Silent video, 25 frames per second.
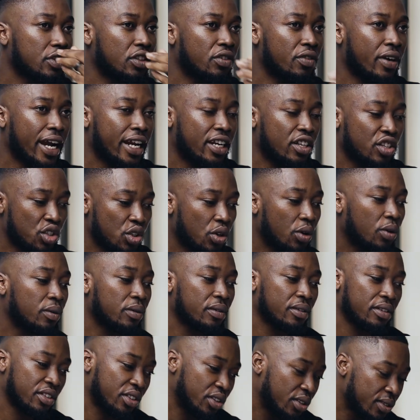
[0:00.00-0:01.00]
right?
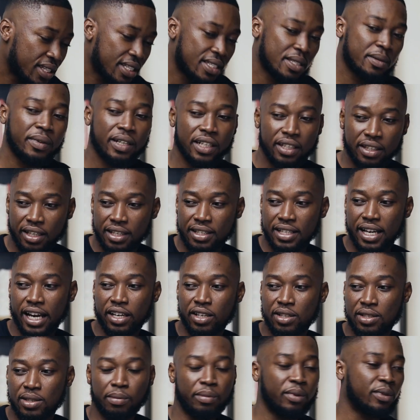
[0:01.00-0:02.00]
So those are some of the things I
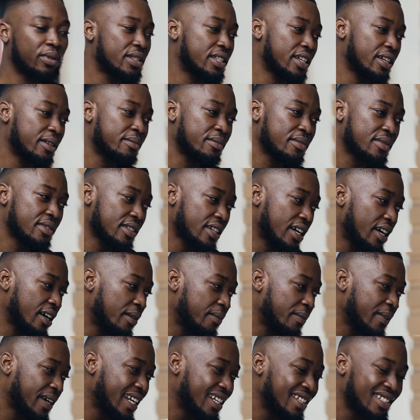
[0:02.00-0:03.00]
used to build teams.
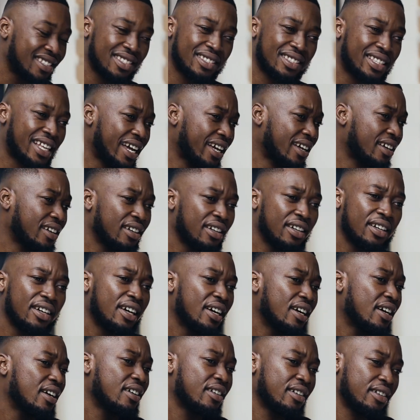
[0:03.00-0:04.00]
And this is like,
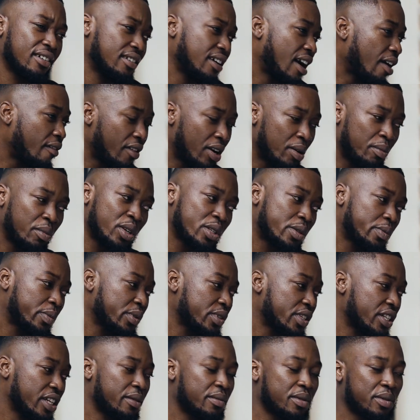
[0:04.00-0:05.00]
I've run
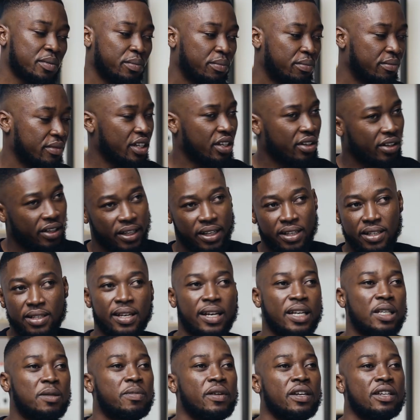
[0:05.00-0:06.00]
multiple teams, in the
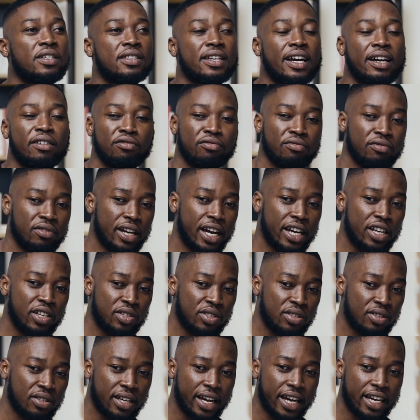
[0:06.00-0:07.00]
design space.
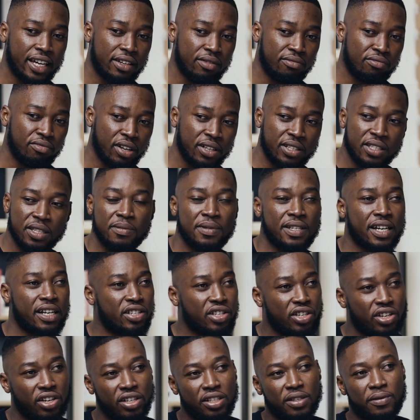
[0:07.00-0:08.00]
I run teams at
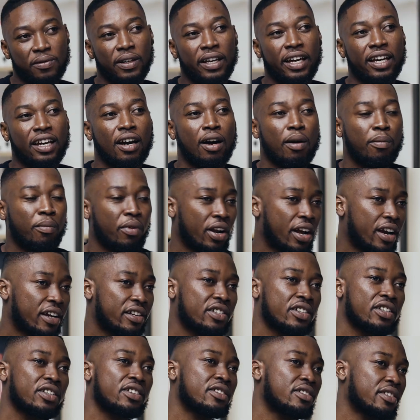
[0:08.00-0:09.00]
church for like our
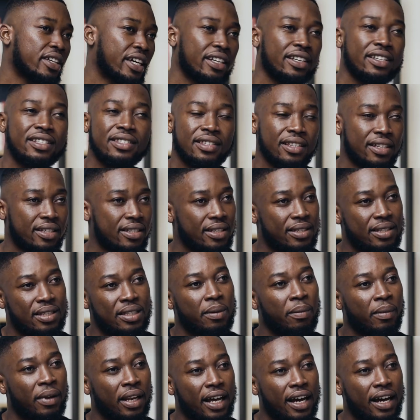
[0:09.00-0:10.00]
productions, and it's a
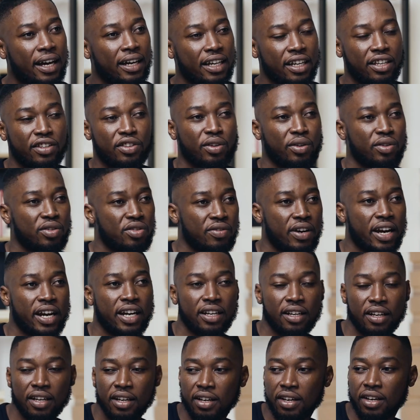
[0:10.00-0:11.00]
similar ethos,
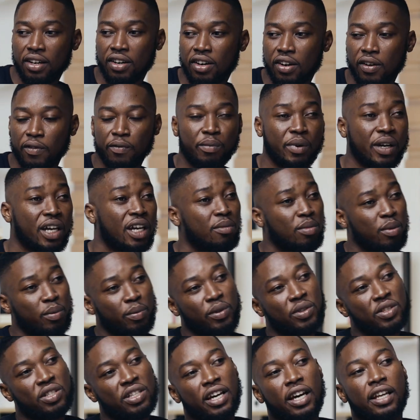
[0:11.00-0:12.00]
right? Of bringing
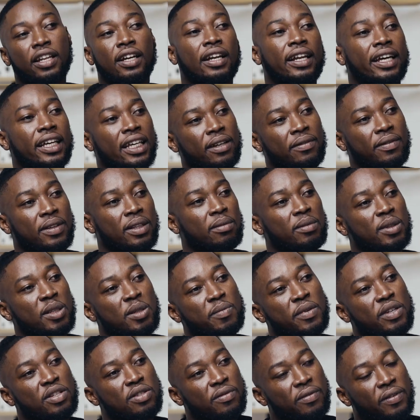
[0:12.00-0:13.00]
people together and like giving them the
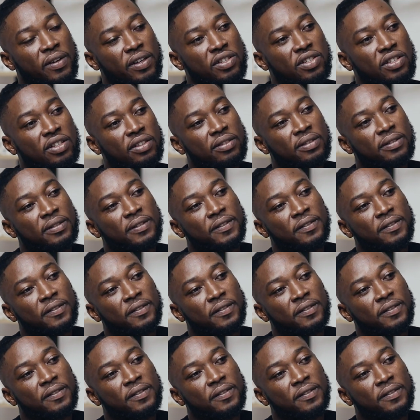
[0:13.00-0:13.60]
space to function.